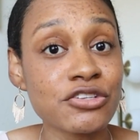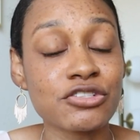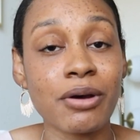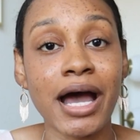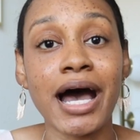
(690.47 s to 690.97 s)

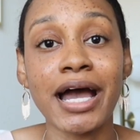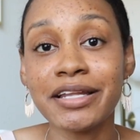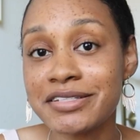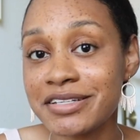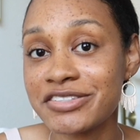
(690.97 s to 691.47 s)
So I
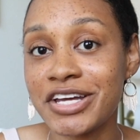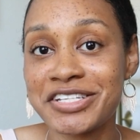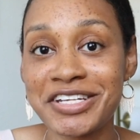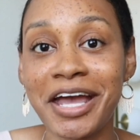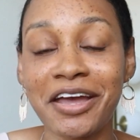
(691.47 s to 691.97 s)
highly
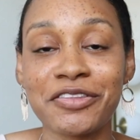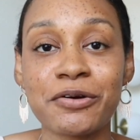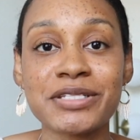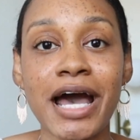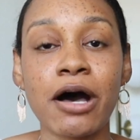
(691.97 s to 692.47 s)
suggest checking
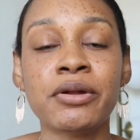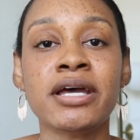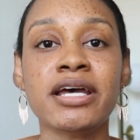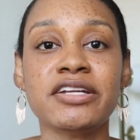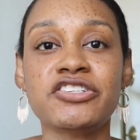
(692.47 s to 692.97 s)
those out
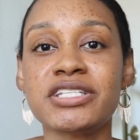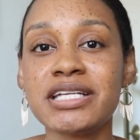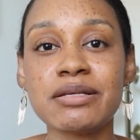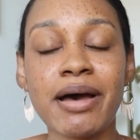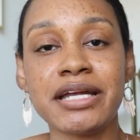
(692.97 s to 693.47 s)
to just
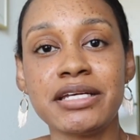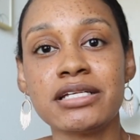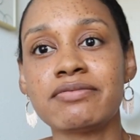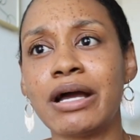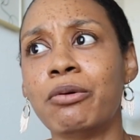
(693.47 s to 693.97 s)
get some ideas
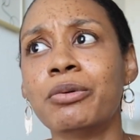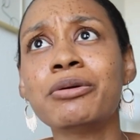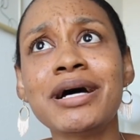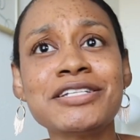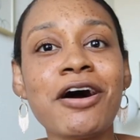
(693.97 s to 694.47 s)
of like, well, what do
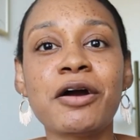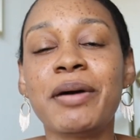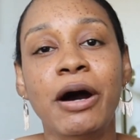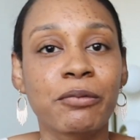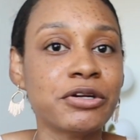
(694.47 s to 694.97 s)
I talk
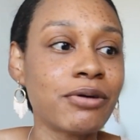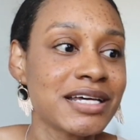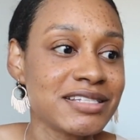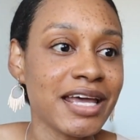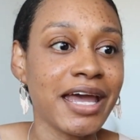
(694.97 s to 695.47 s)
about? What do I
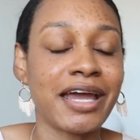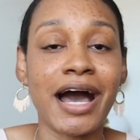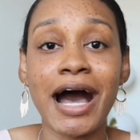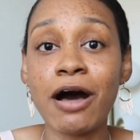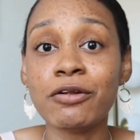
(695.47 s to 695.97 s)
say?
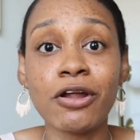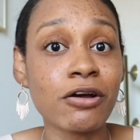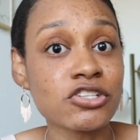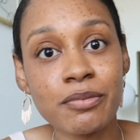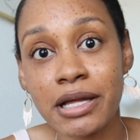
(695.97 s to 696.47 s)
How long
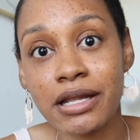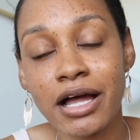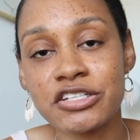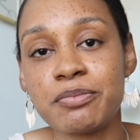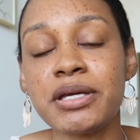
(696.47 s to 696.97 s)
should my
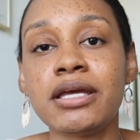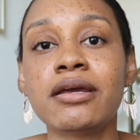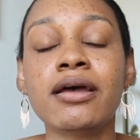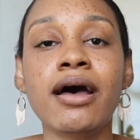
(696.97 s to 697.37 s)
launch be?